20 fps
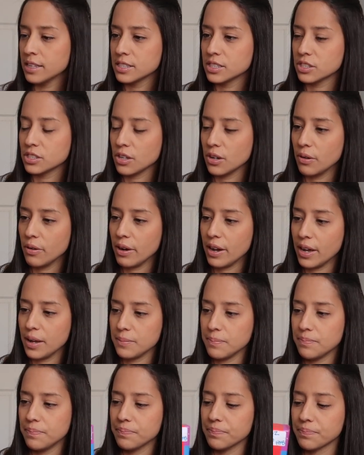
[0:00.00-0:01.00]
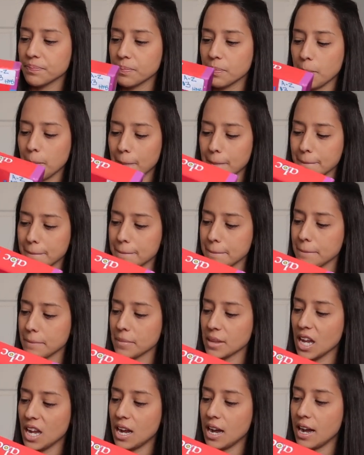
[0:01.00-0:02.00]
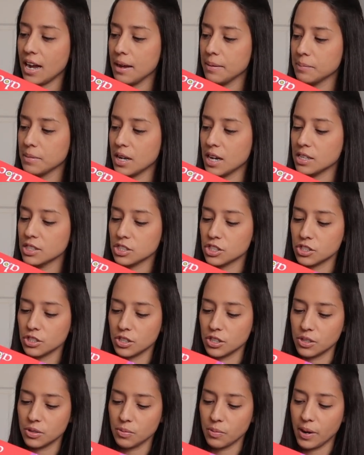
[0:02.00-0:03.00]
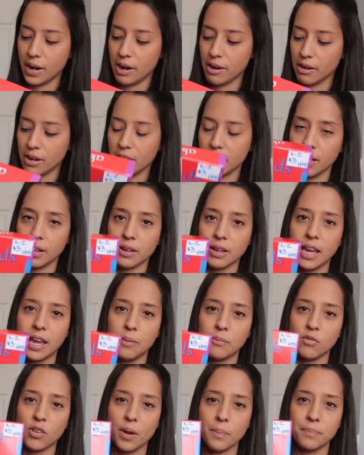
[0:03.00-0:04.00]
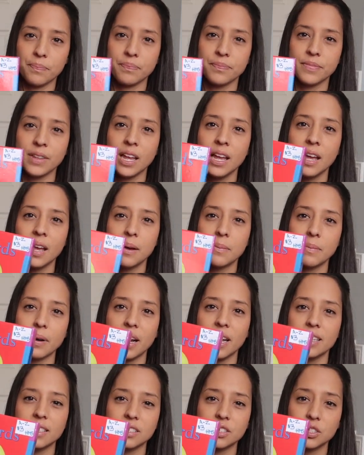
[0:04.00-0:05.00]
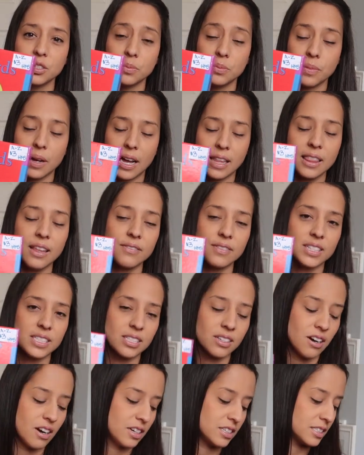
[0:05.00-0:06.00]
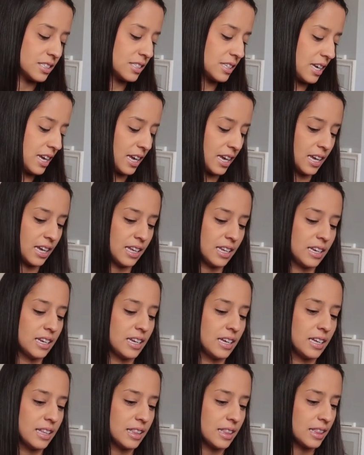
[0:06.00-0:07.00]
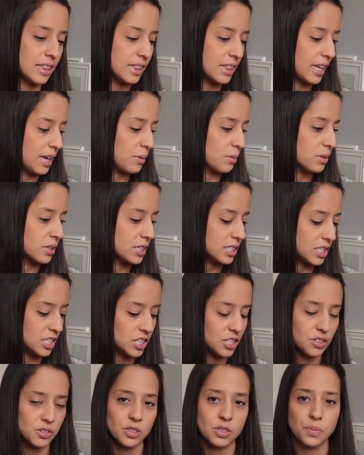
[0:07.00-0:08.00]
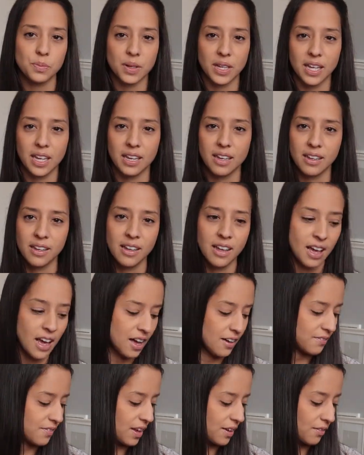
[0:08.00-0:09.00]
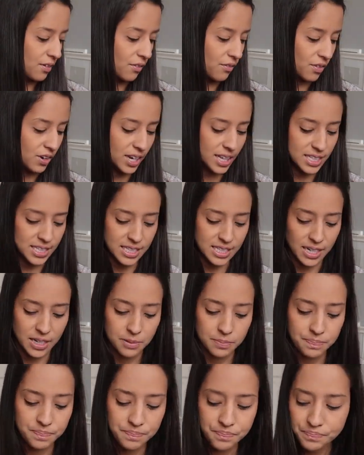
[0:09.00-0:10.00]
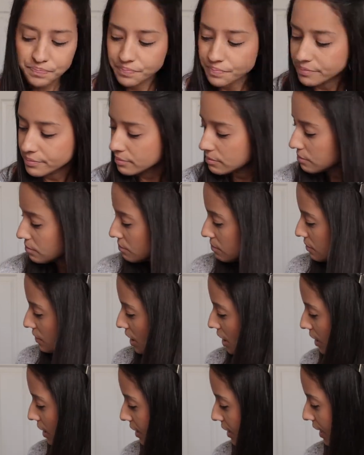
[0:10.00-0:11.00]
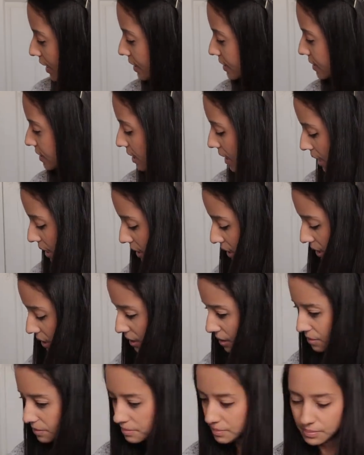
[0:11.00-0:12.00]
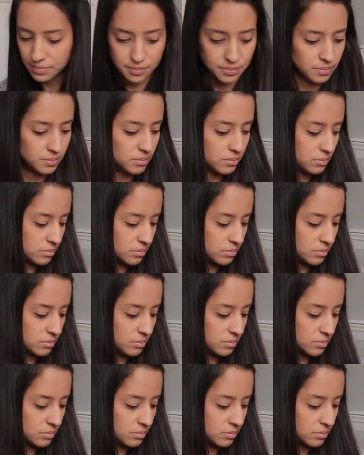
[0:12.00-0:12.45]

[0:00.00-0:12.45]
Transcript: so I'm not sure where it came from. But I love these cards, and they will continue to be a favorite for next year. The next item,